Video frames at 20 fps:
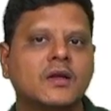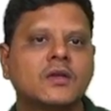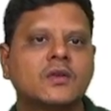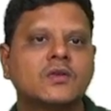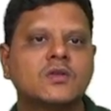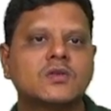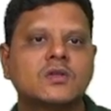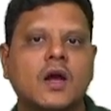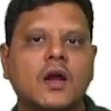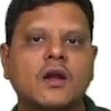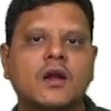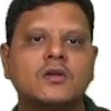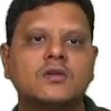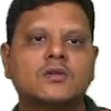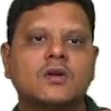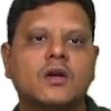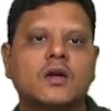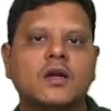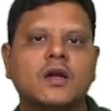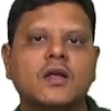Standards
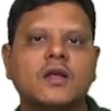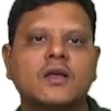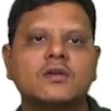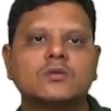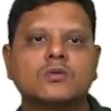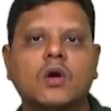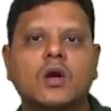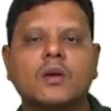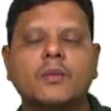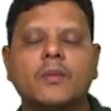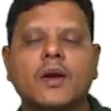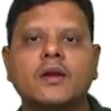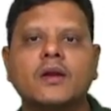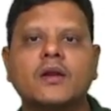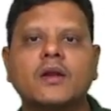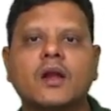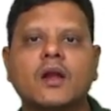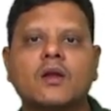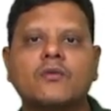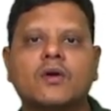auditing is not
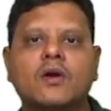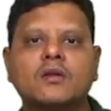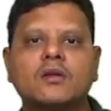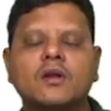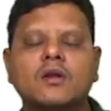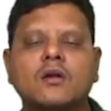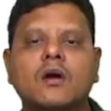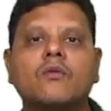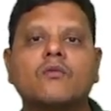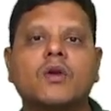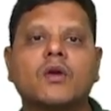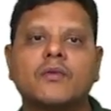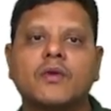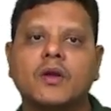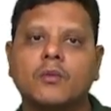mandatory for the non-profit